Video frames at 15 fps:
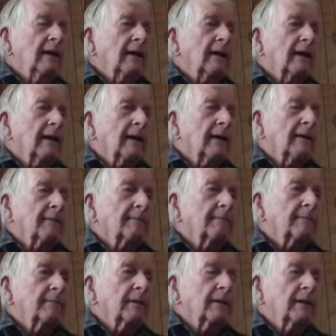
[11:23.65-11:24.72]
And
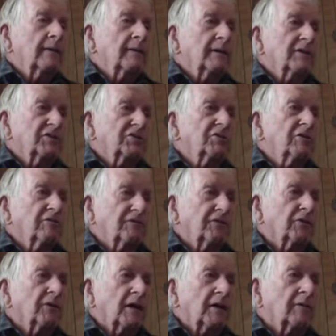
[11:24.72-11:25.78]
there's still a
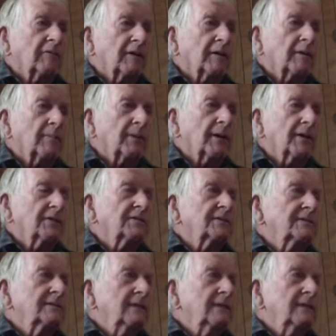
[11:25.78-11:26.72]
few hanging around the place,